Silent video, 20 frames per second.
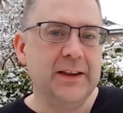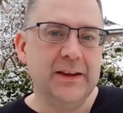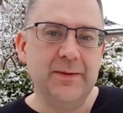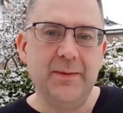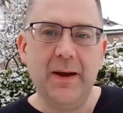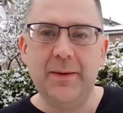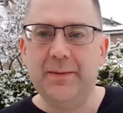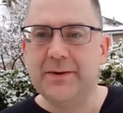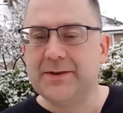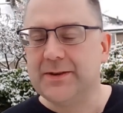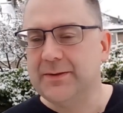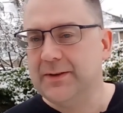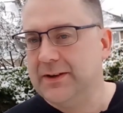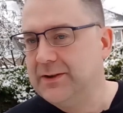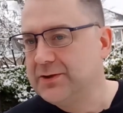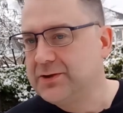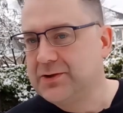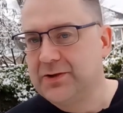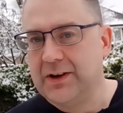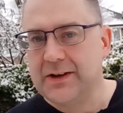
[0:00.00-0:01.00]
There may be some
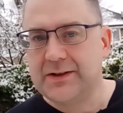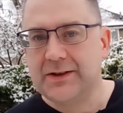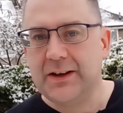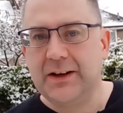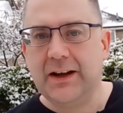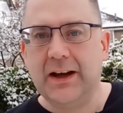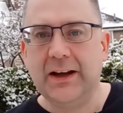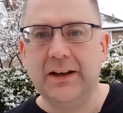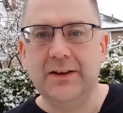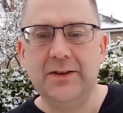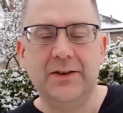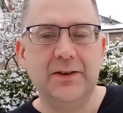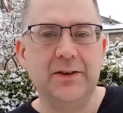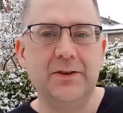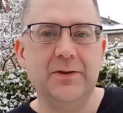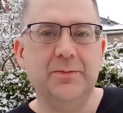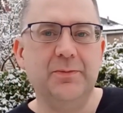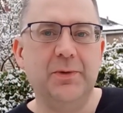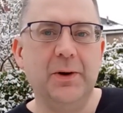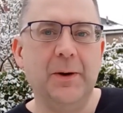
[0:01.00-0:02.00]
little tricks that I can
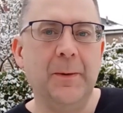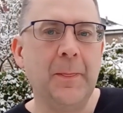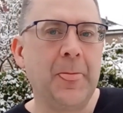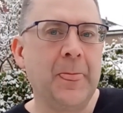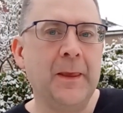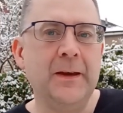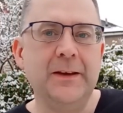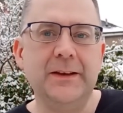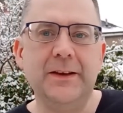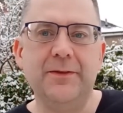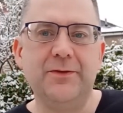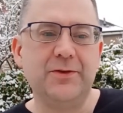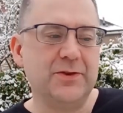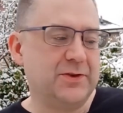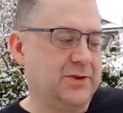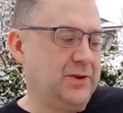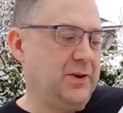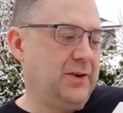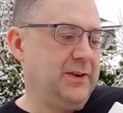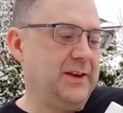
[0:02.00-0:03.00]
do, but you've
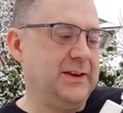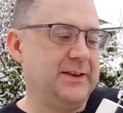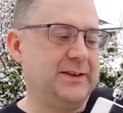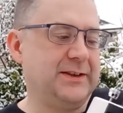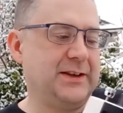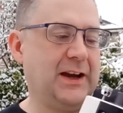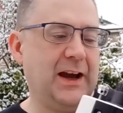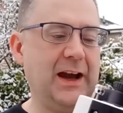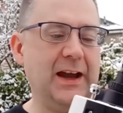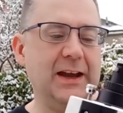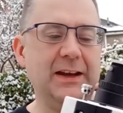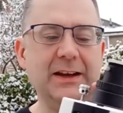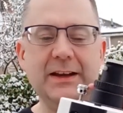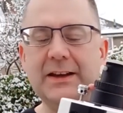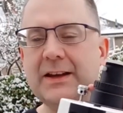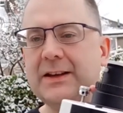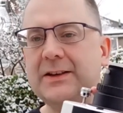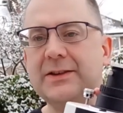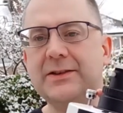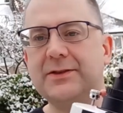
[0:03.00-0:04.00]
just got this
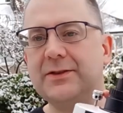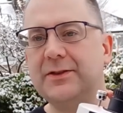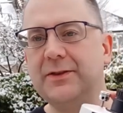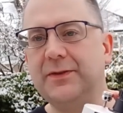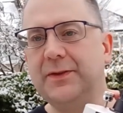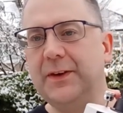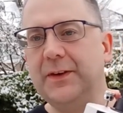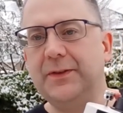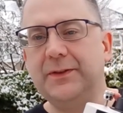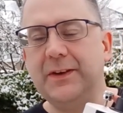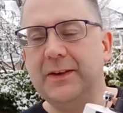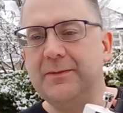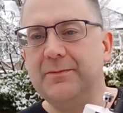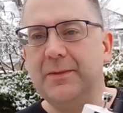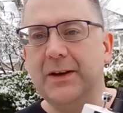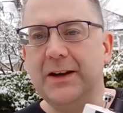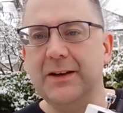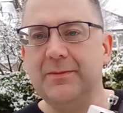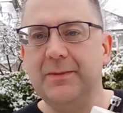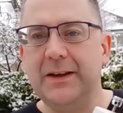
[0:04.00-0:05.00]
tiny sort of 15
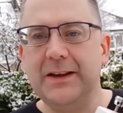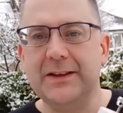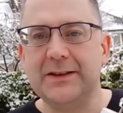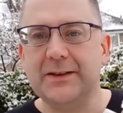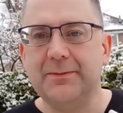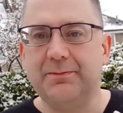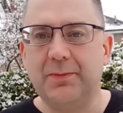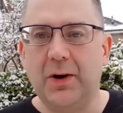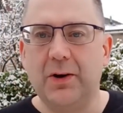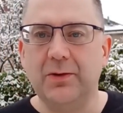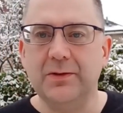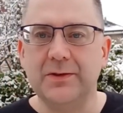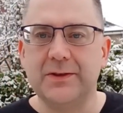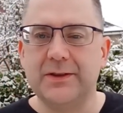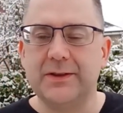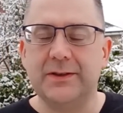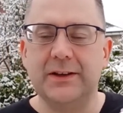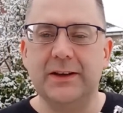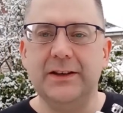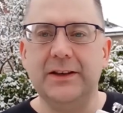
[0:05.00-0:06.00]
millimeter
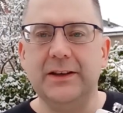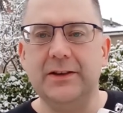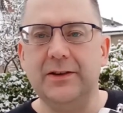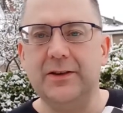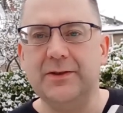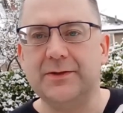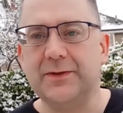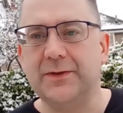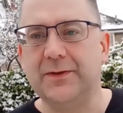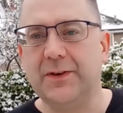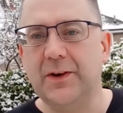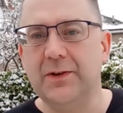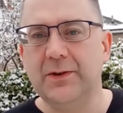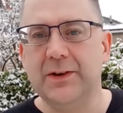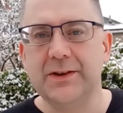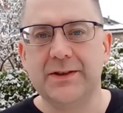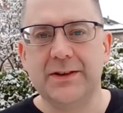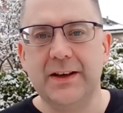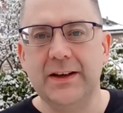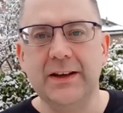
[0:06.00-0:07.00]
bolt that you use
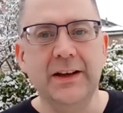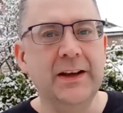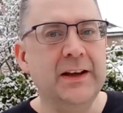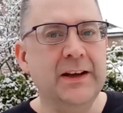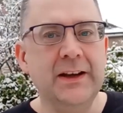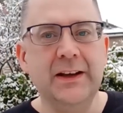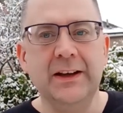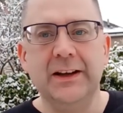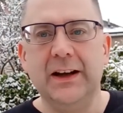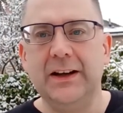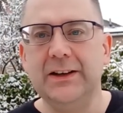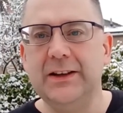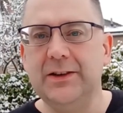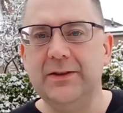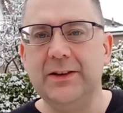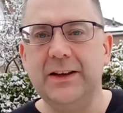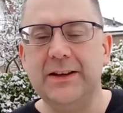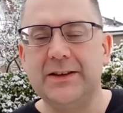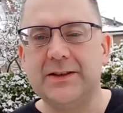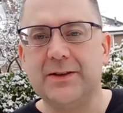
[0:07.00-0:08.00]
focusing and
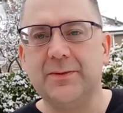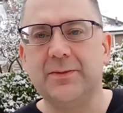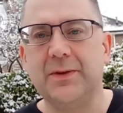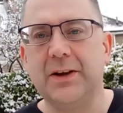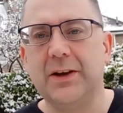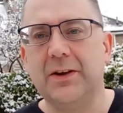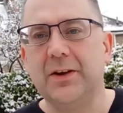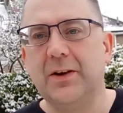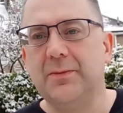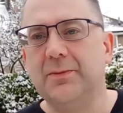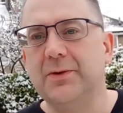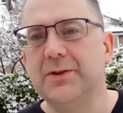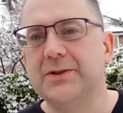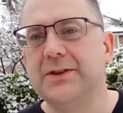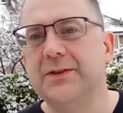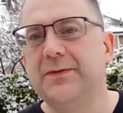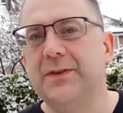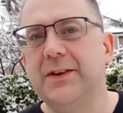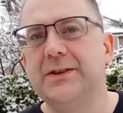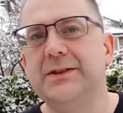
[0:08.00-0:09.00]
you need something a lot more
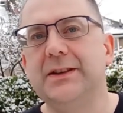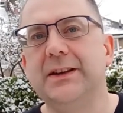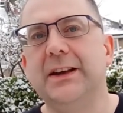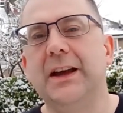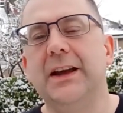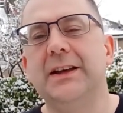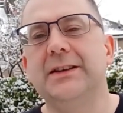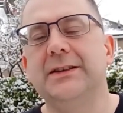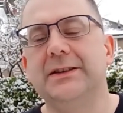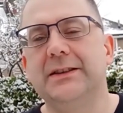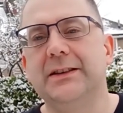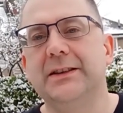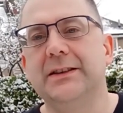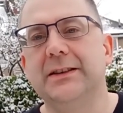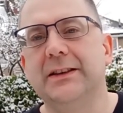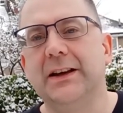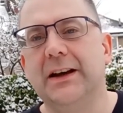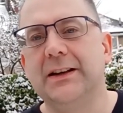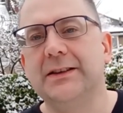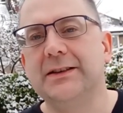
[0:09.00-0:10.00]
sophisticated
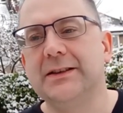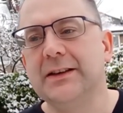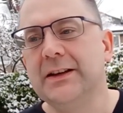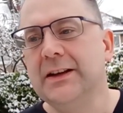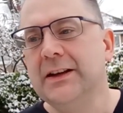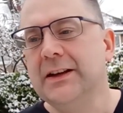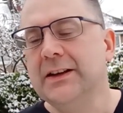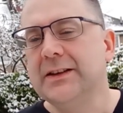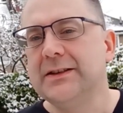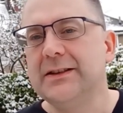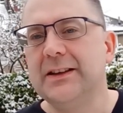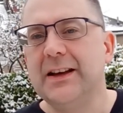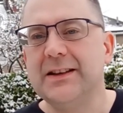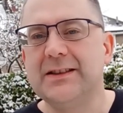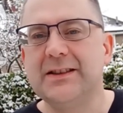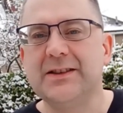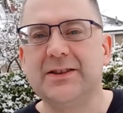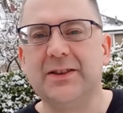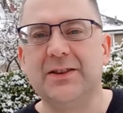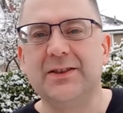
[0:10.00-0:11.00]
than that so
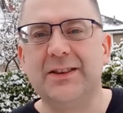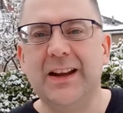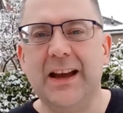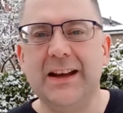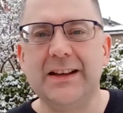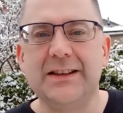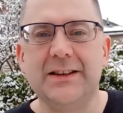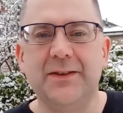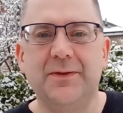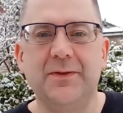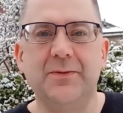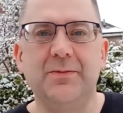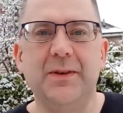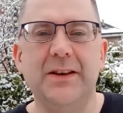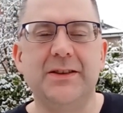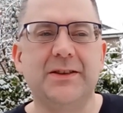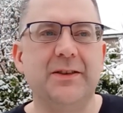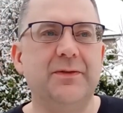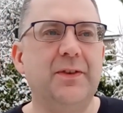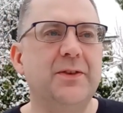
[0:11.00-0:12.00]
that's the sort of negative for
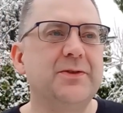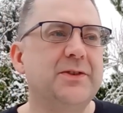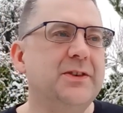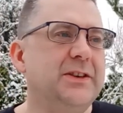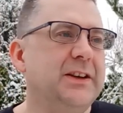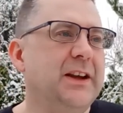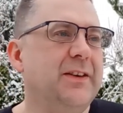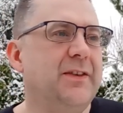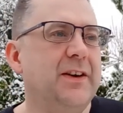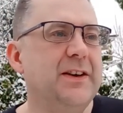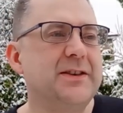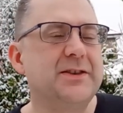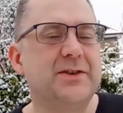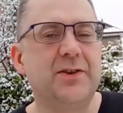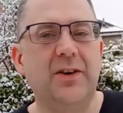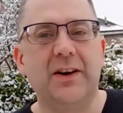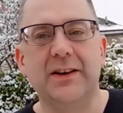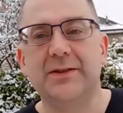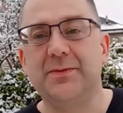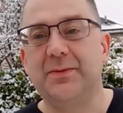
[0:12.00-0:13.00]
me so if i was going to give it a
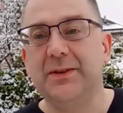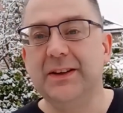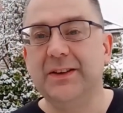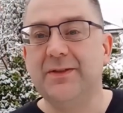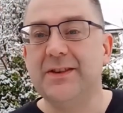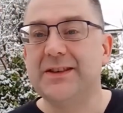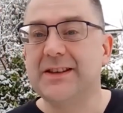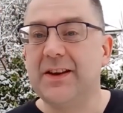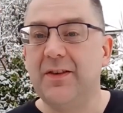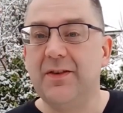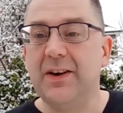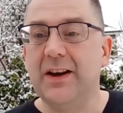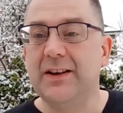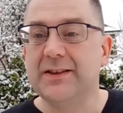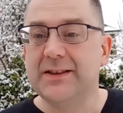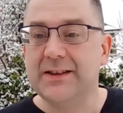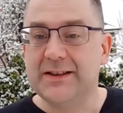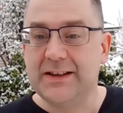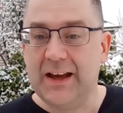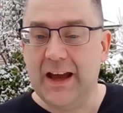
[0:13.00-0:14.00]
score i'd probably give it 7
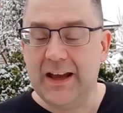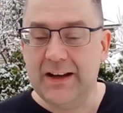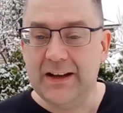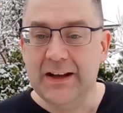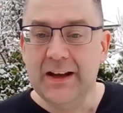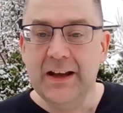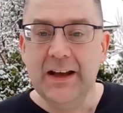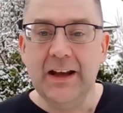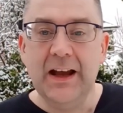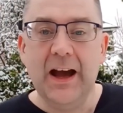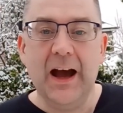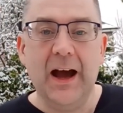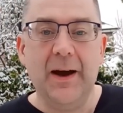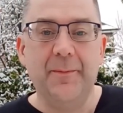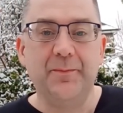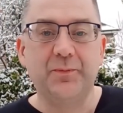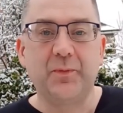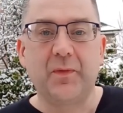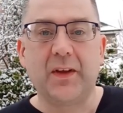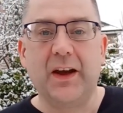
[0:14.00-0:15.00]
out of 10
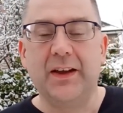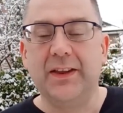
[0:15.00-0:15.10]
um,